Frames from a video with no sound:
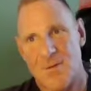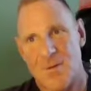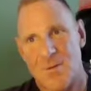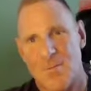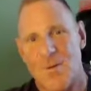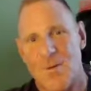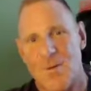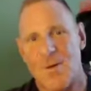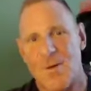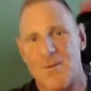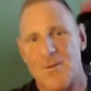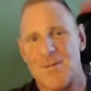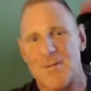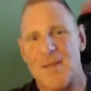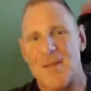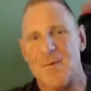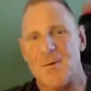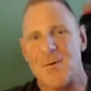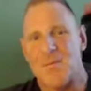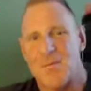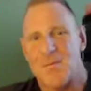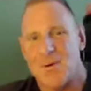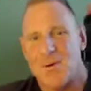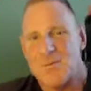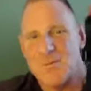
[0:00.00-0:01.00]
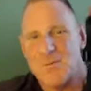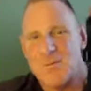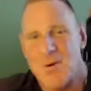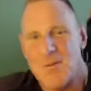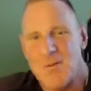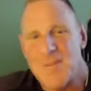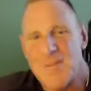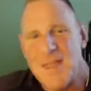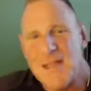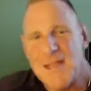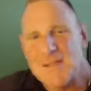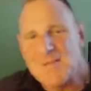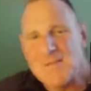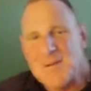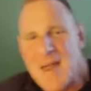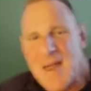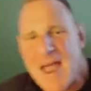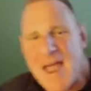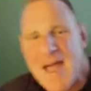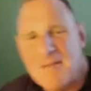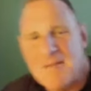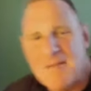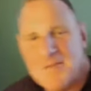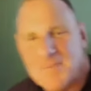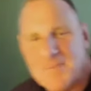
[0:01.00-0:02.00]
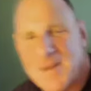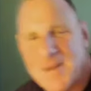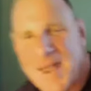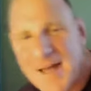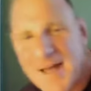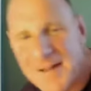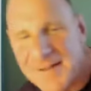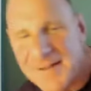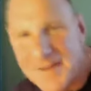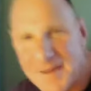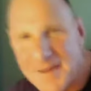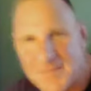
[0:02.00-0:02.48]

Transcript: Well, well, first of all, thanks for having me, Helen.